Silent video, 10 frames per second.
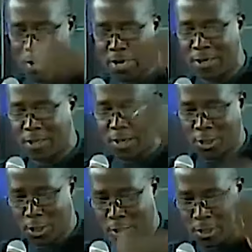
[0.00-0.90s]
make it
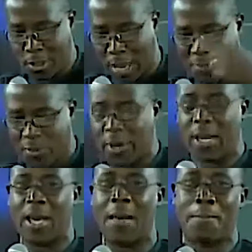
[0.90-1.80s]
times
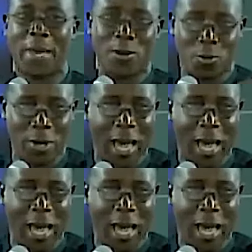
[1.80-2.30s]
3 and pay you